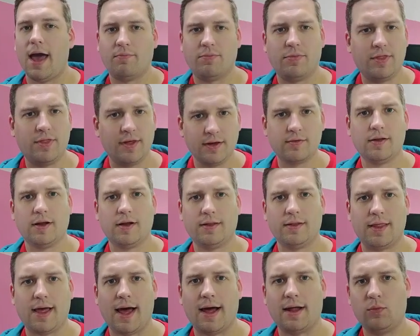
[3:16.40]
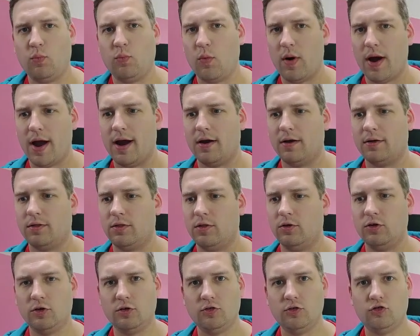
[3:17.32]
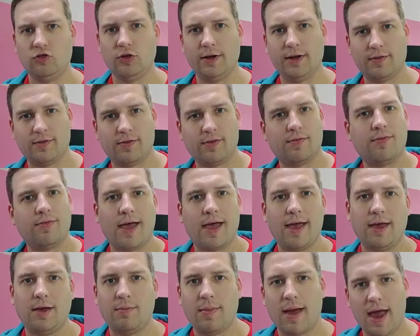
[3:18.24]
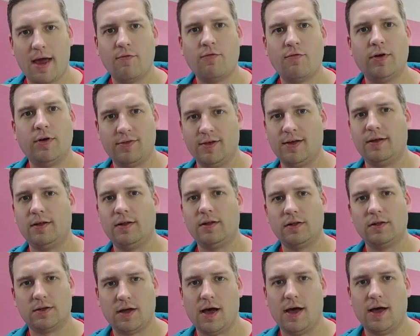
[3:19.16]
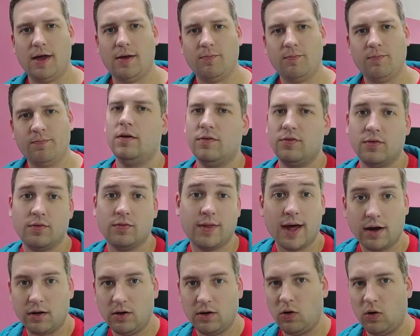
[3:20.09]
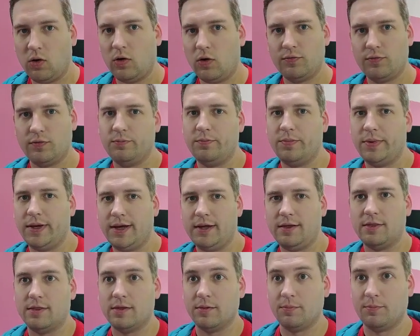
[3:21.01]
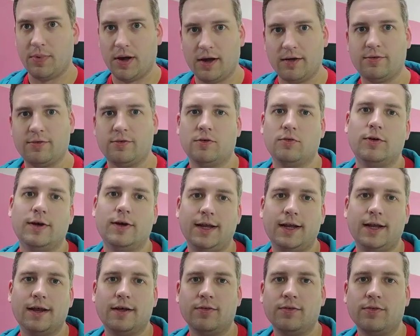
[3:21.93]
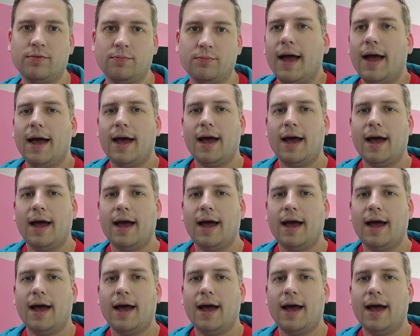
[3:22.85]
things like that, where the dungeon is the same every single time. So that'll often be the boss arenas.